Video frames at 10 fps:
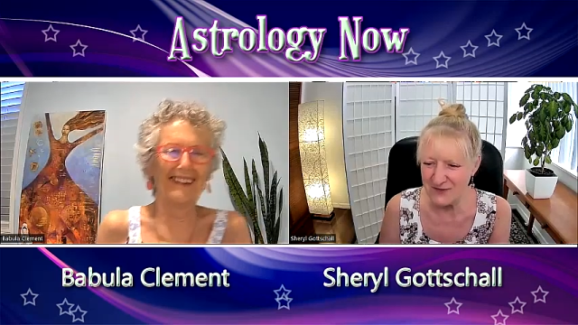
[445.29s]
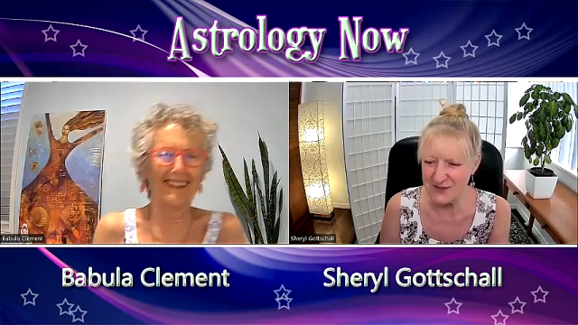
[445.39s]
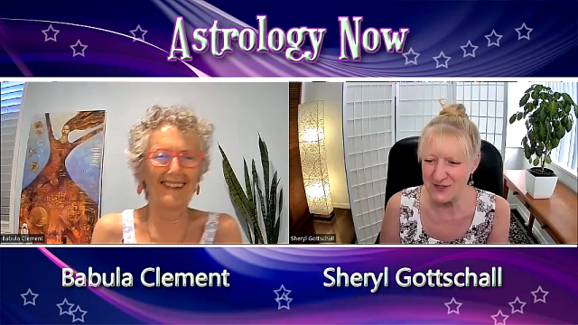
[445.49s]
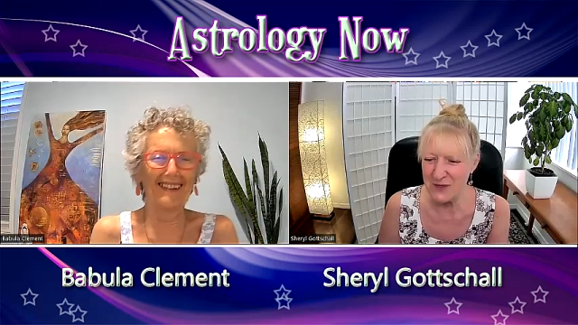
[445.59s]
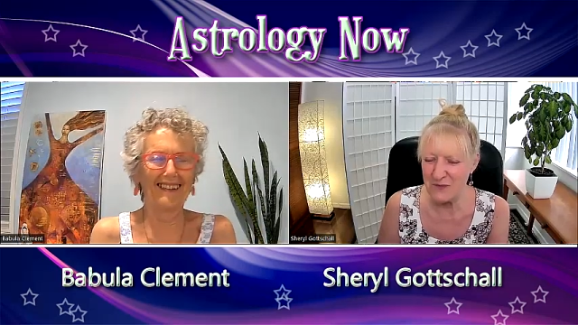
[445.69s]

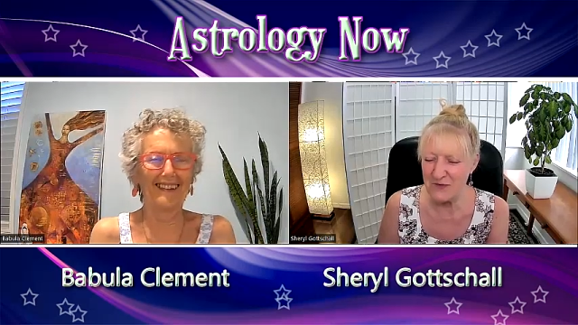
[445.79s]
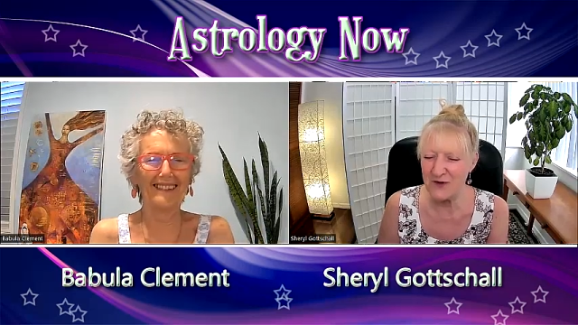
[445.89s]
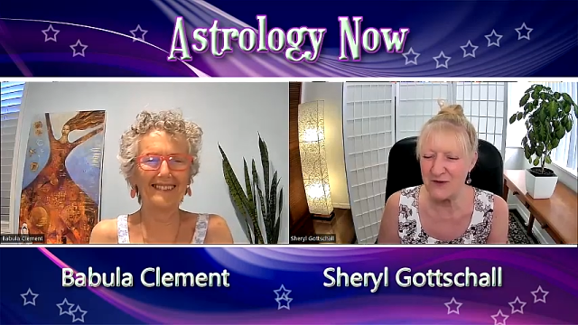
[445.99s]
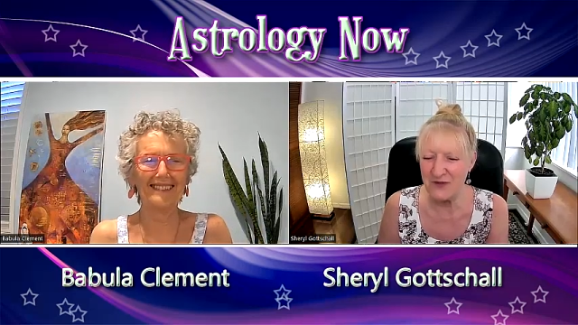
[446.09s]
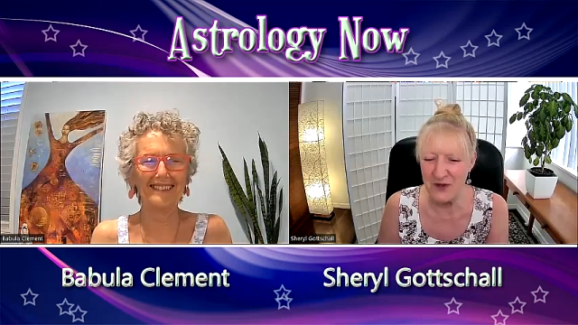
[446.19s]
Speaker 1: Zoom for
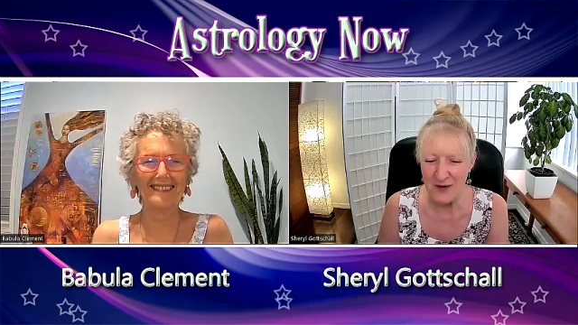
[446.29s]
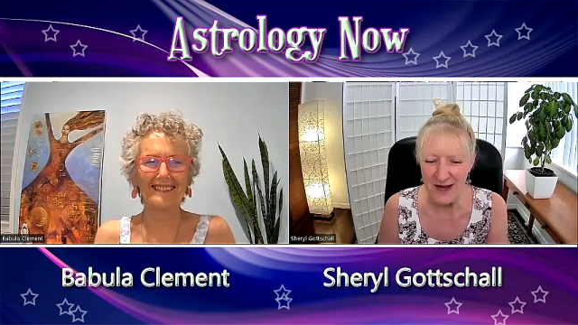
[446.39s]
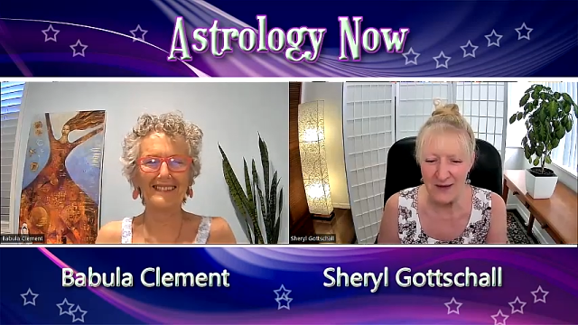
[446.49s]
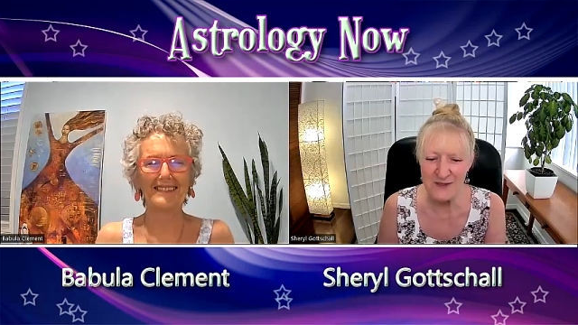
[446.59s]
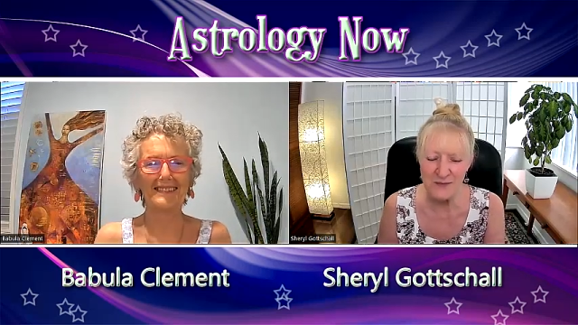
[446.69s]
a few
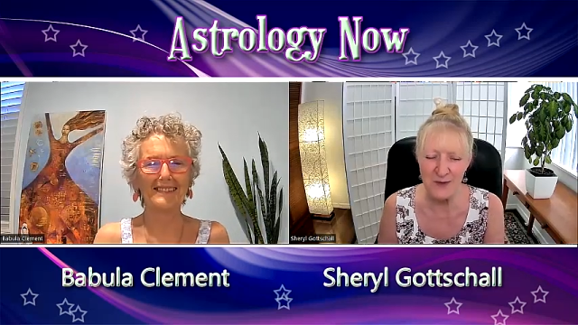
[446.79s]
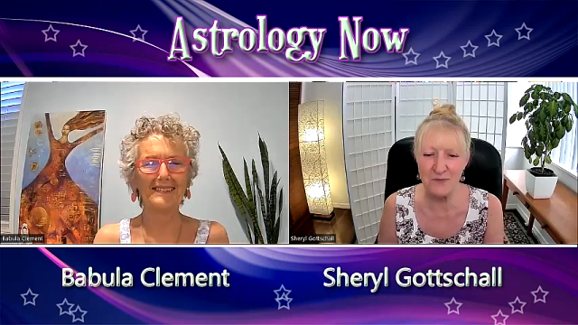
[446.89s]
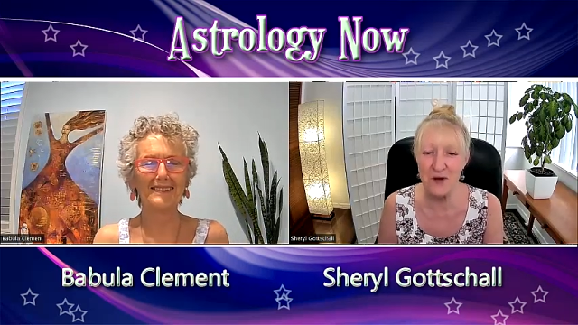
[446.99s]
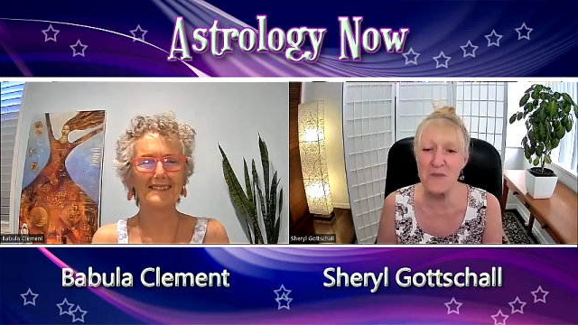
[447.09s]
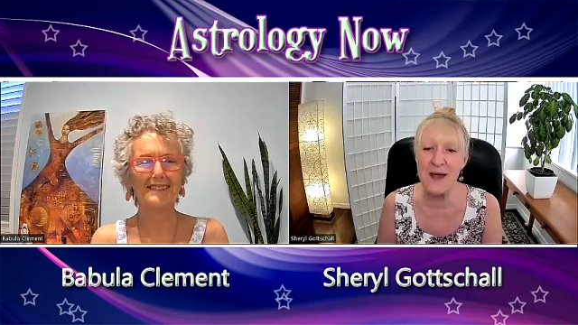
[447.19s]
hours, but
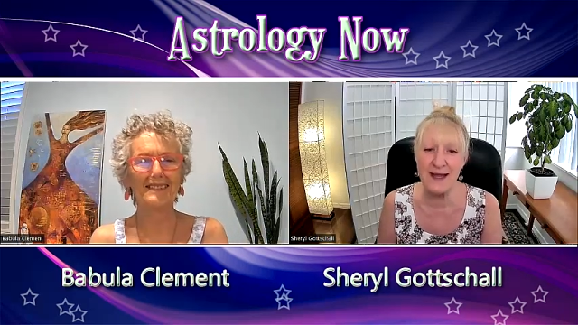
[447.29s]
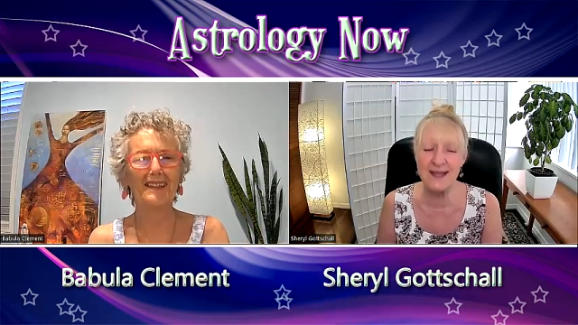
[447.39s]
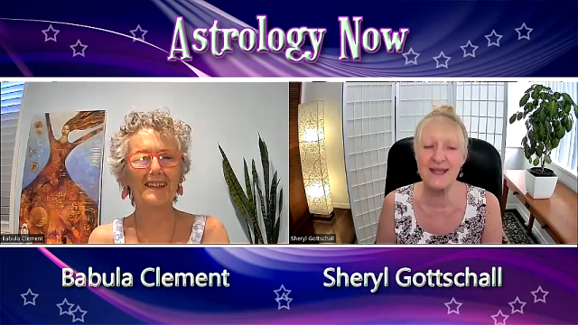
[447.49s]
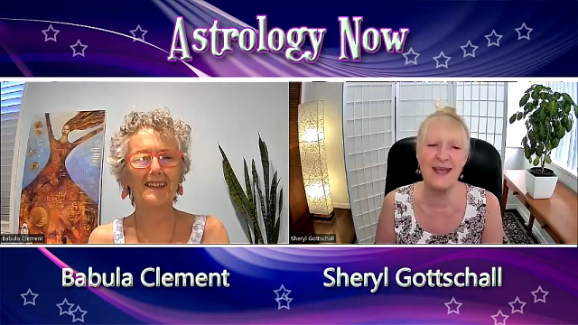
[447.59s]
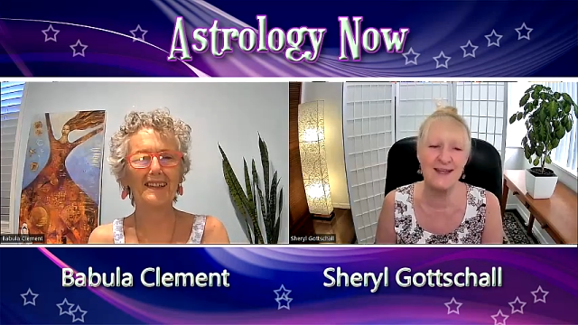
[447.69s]
we're back
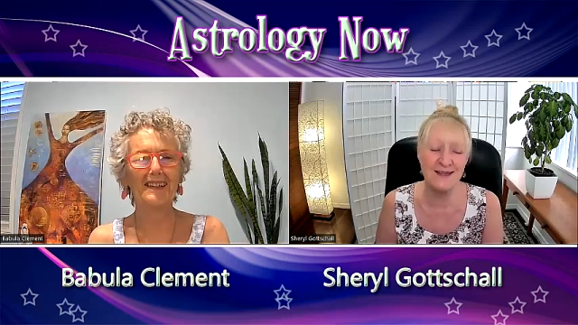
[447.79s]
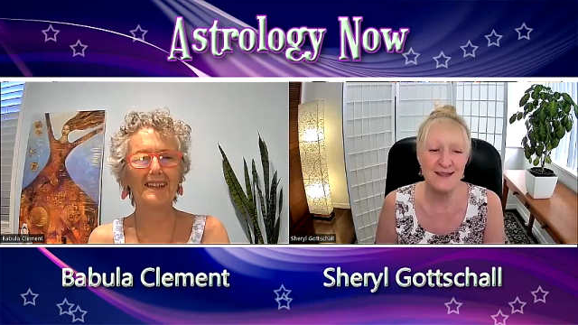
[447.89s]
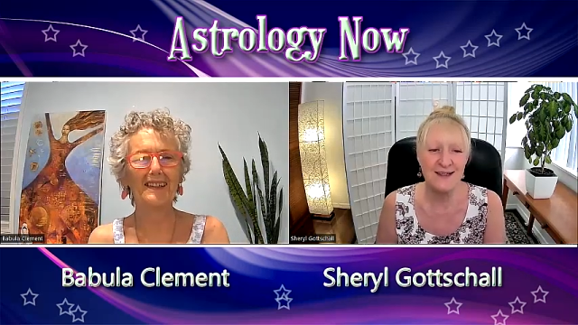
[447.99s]
again.